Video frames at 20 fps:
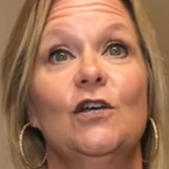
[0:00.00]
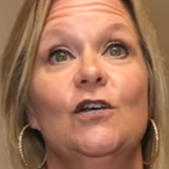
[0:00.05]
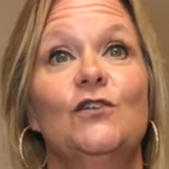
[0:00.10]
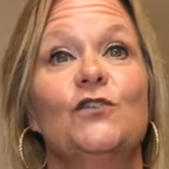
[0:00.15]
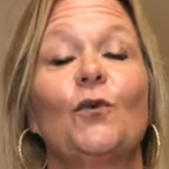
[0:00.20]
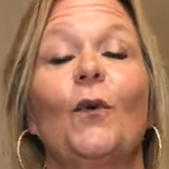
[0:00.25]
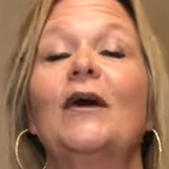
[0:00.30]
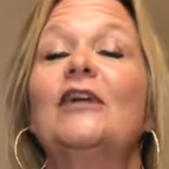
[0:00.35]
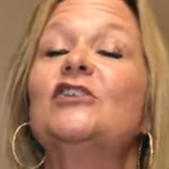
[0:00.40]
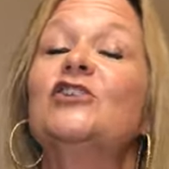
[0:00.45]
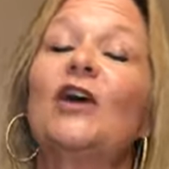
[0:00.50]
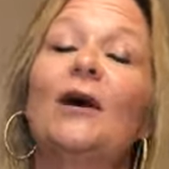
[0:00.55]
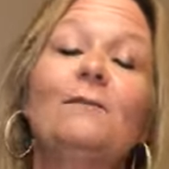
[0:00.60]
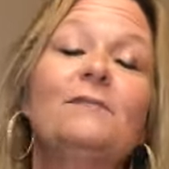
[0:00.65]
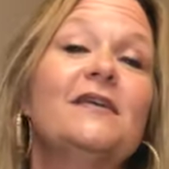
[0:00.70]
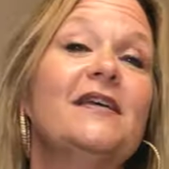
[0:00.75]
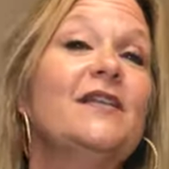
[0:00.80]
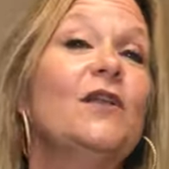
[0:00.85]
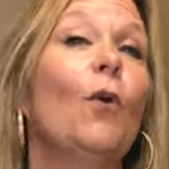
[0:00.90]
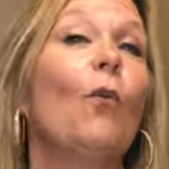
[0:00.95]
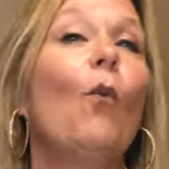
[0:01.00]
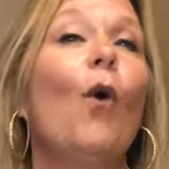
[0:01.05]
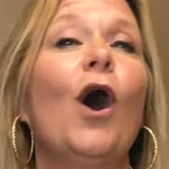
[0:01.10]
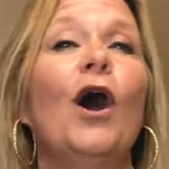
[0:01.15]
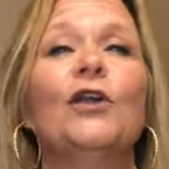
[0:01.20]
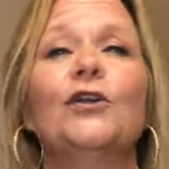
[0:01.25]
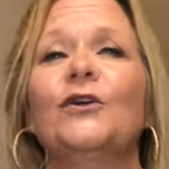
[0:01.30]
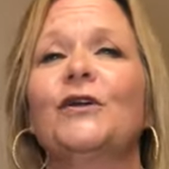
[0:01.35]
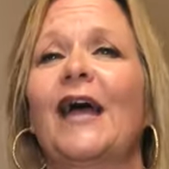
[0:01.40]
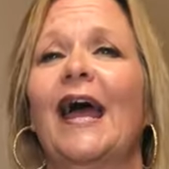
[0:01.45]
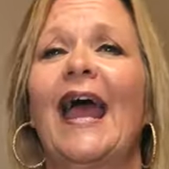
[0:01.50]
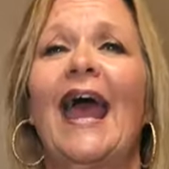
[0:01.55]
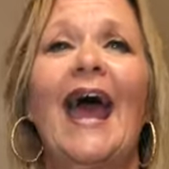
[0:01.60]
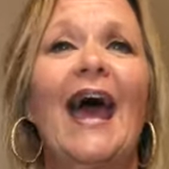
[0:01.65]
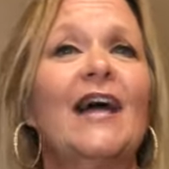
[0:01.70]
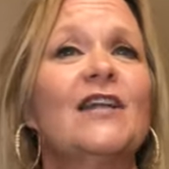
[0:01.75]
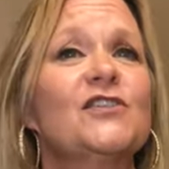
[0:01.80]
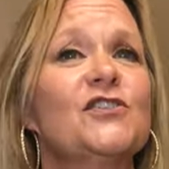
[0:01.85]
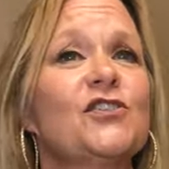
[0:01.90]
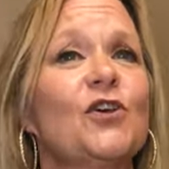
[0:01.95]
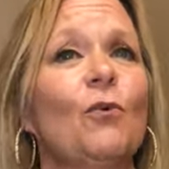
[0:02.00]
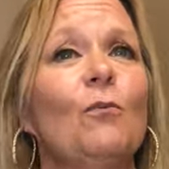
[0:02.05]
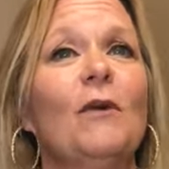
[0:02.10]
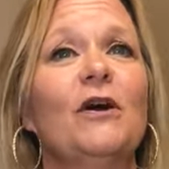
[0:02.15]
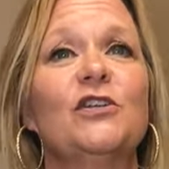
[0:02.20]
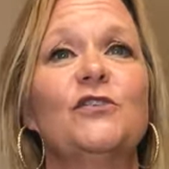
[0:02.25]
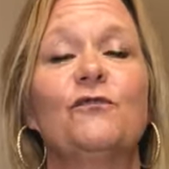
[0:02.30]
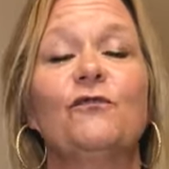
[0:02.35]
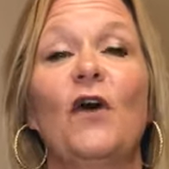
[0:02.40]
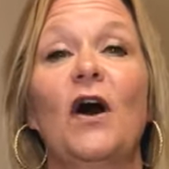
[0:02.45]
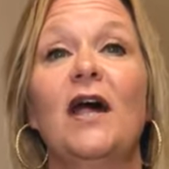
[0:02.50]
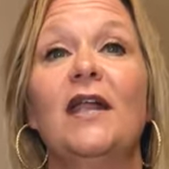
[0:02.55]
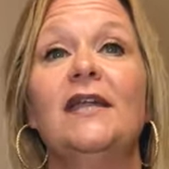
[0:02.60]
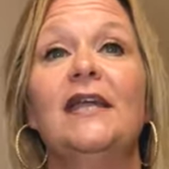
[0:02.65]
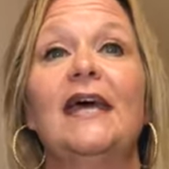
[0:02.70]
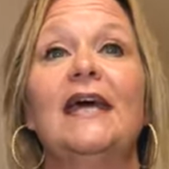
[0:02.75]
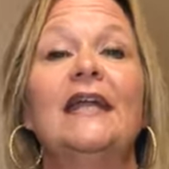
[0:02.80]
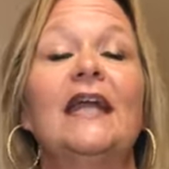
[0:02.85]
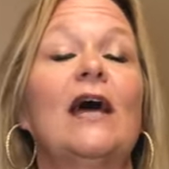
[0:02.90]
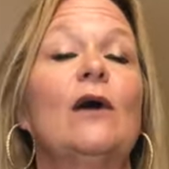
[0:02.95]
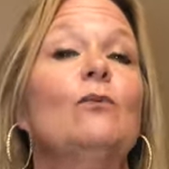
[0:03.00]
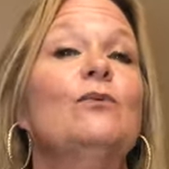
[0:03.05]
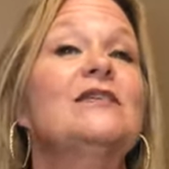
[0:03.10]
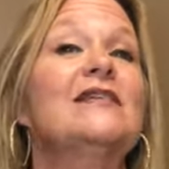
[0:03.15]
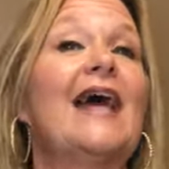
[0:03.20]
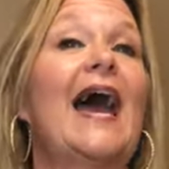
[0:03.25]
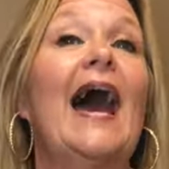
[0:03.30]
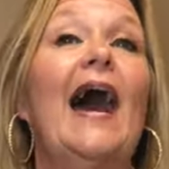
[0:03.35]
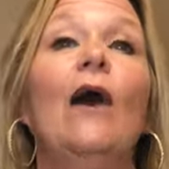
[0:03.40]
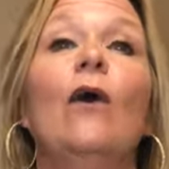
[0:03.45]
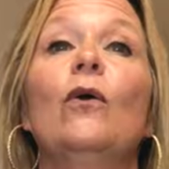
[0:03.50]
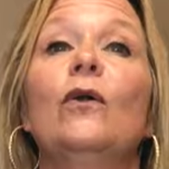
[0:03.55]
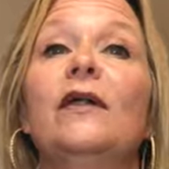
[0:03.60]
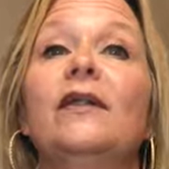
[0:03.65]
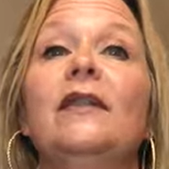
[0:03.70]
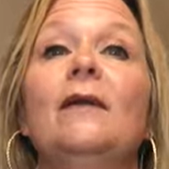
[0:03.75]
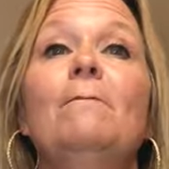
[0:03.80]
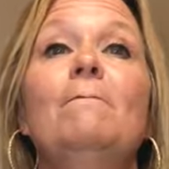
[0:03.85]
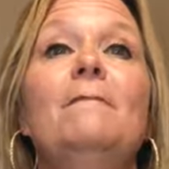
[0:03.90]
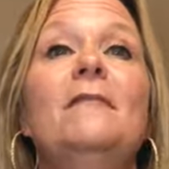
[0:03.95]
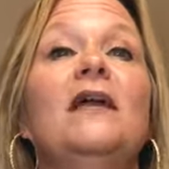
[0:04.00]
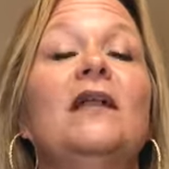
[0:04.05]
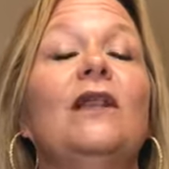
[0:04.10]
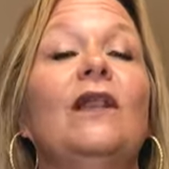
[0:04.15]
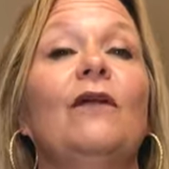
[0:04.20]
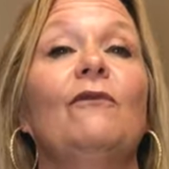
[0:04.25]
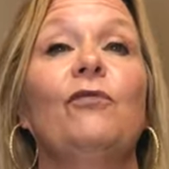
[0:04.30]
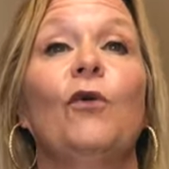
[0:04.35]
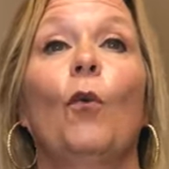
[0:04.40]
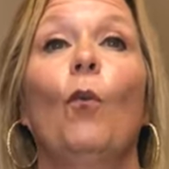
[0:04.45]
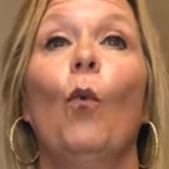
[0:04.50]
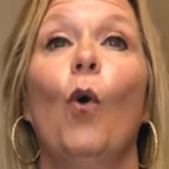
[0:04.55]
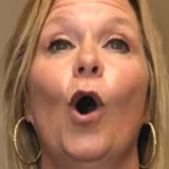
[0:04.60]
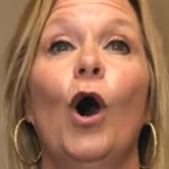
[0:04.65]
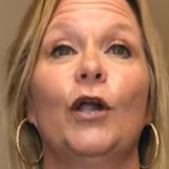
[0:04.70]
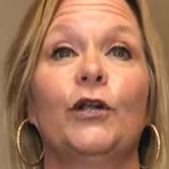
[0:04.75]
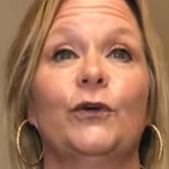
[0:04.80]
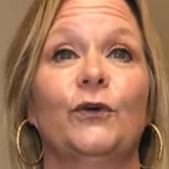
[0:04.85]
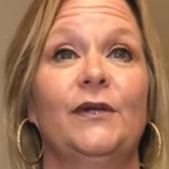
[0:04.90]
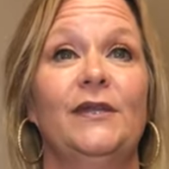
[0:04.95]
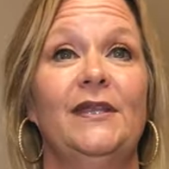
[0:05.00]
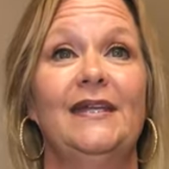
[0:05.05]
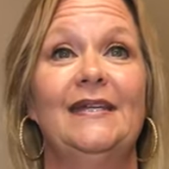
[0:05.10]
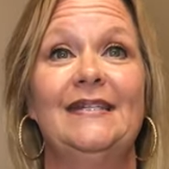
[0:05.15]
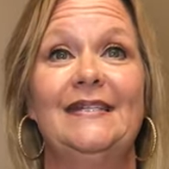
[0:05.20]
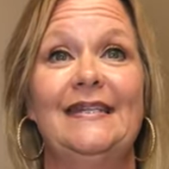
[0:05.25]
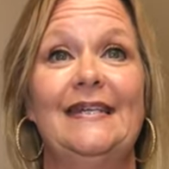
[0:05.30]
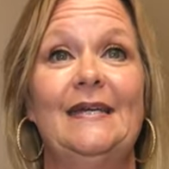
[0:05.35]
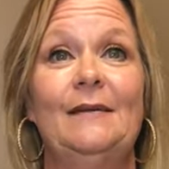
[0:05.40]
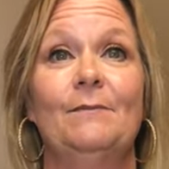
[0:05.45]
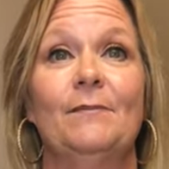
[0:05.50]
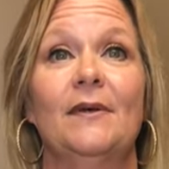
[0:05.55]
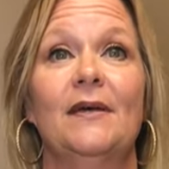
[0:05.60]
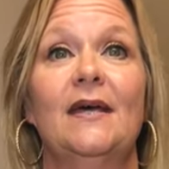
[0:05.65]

So I jumped in the water and I had so much fun, and I was out in the middle of the water in the deep,